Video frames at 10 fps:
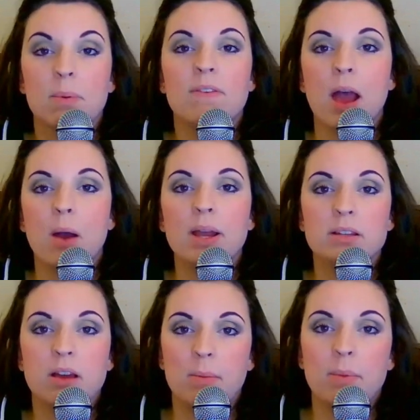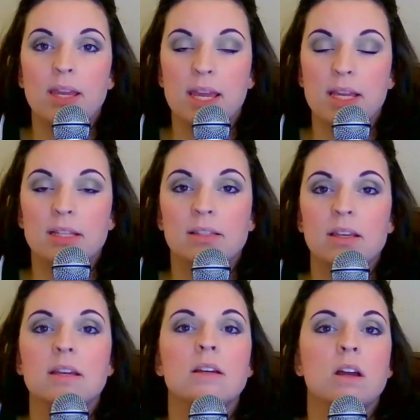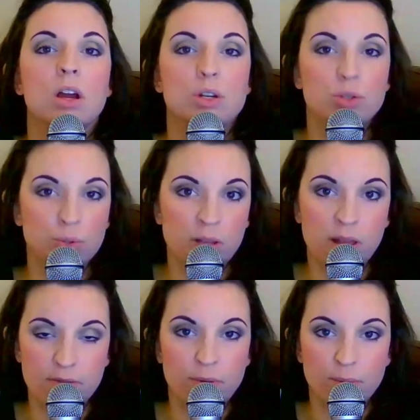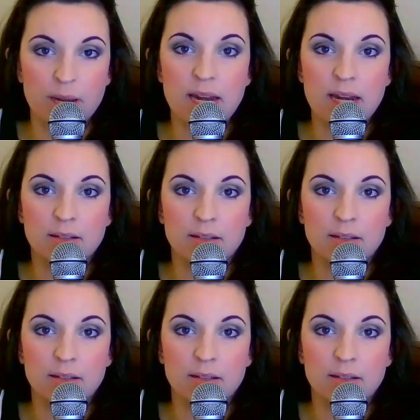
of how I taught my kids a true love for reading,